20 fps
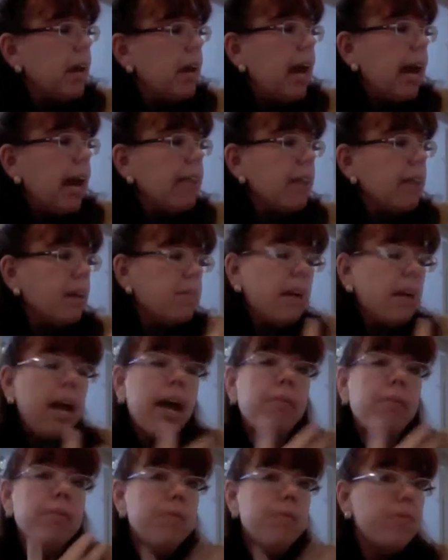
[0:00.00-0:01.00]
and then I'm going to
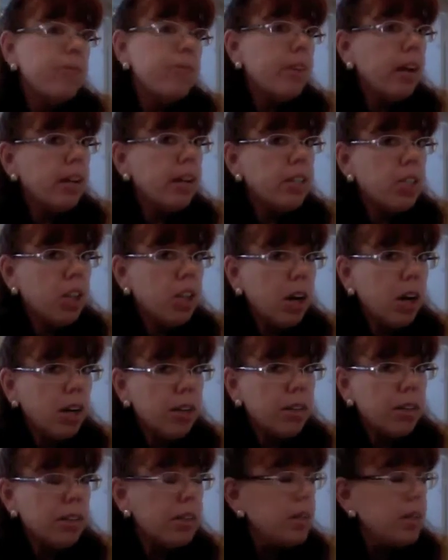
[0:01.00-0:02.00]
have them fill out a
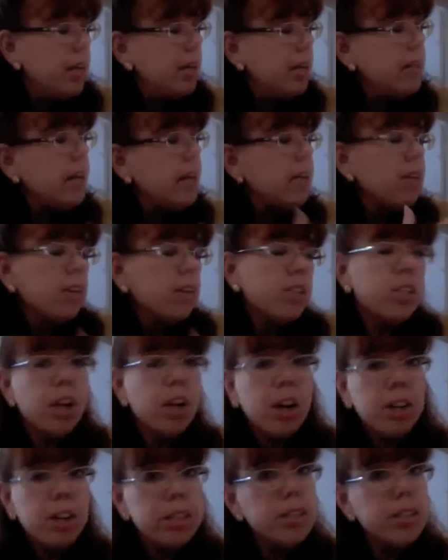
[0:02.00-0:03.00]
chart. Now their
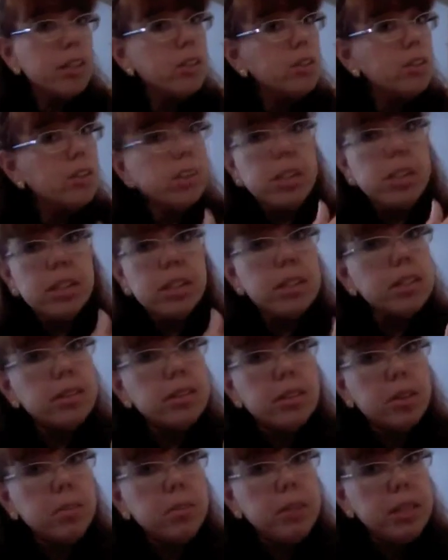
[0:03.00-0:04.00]
chart is going to look just a
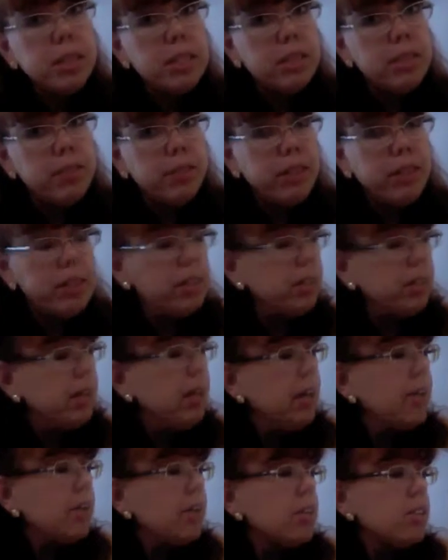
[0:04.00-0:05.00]
little bit different.
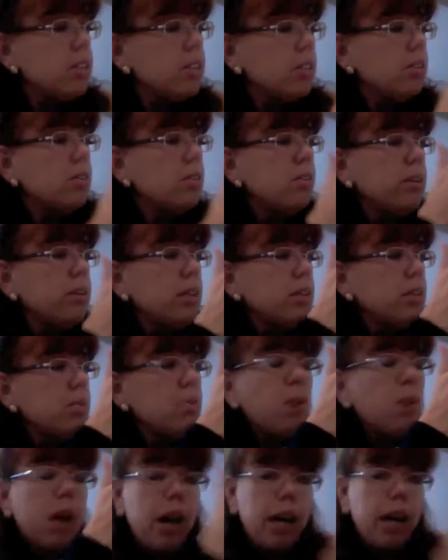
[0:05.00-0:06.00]
They're still going
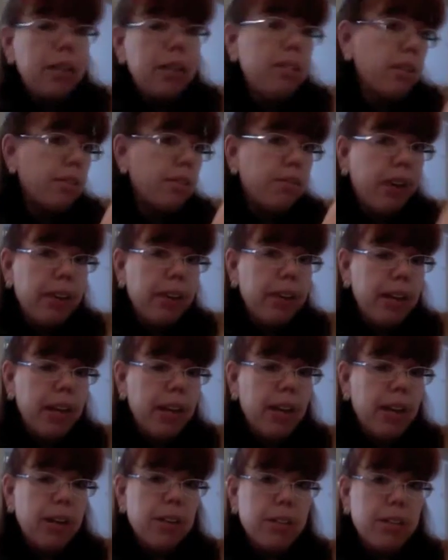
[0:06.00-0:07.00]
to identify the
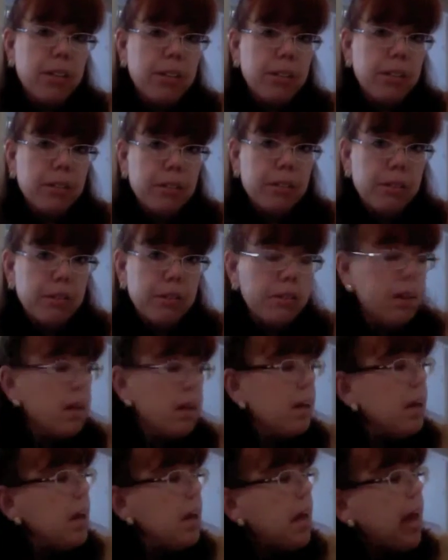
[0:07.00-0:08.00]
character,
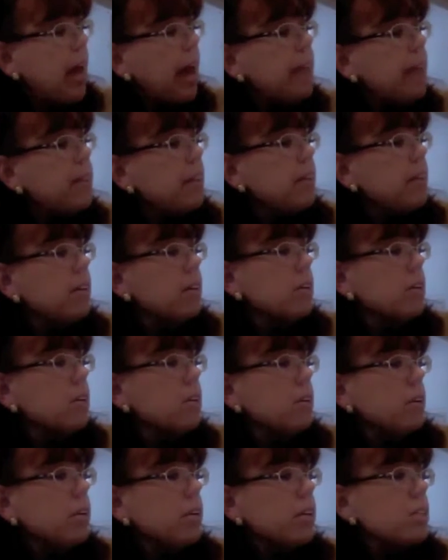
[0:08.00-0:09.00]
and then they're
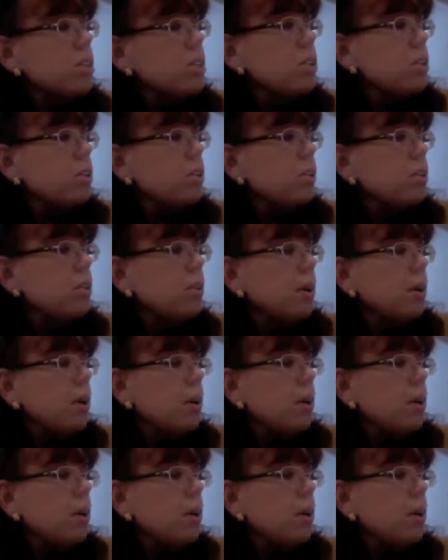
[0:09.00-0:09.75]
going to